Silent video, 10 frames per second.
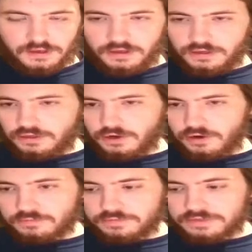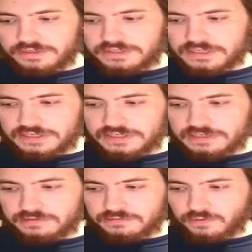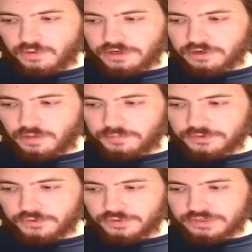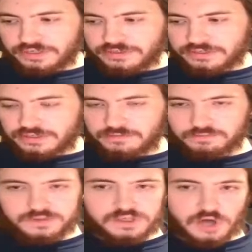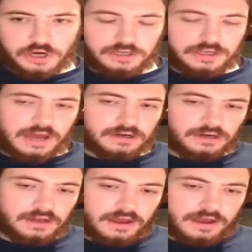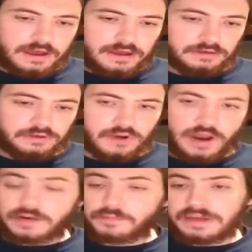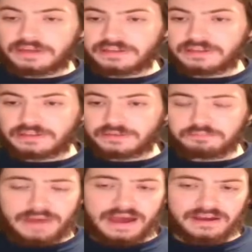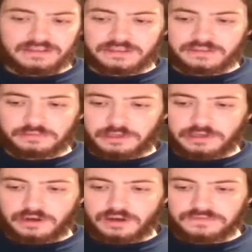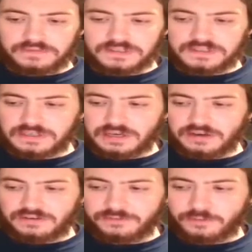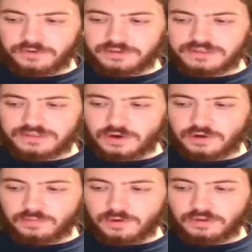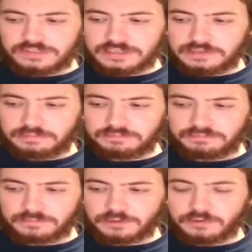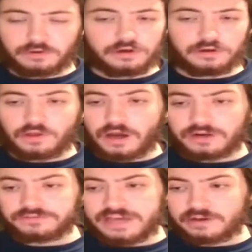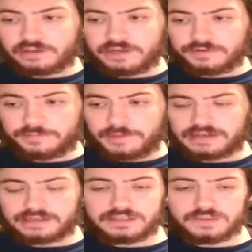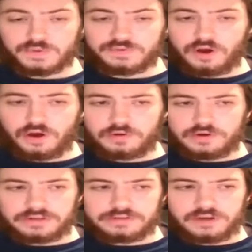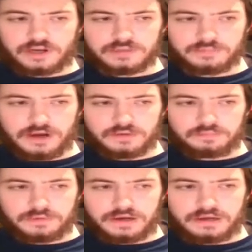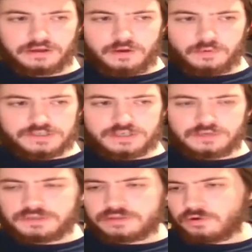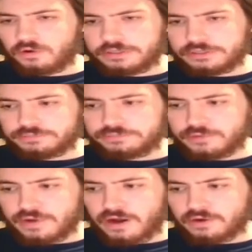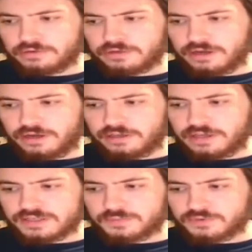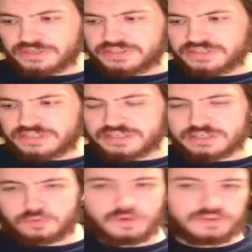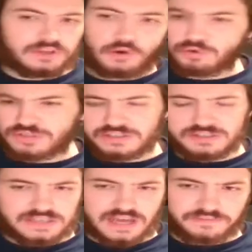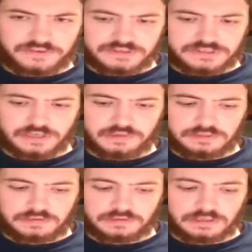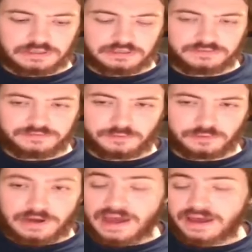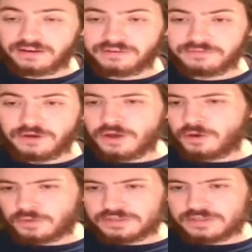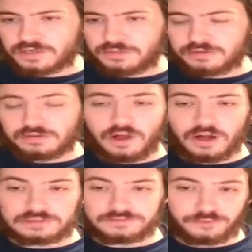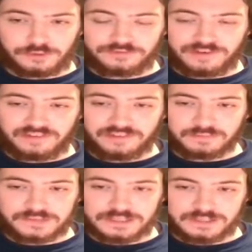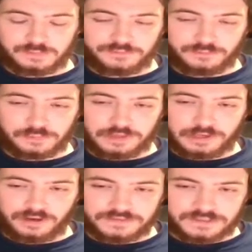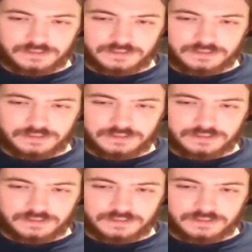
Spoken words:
This season, quite an opportunity to start again and try to make it back to the playoffs for this Stonewall team. A lot of talent coming back, as we've already talked about. But what's going to be the goal here throughout, I guess, preseason, what the coaching staff is going to be looking for ahead of what's going to be a long 45-game season before playoffs?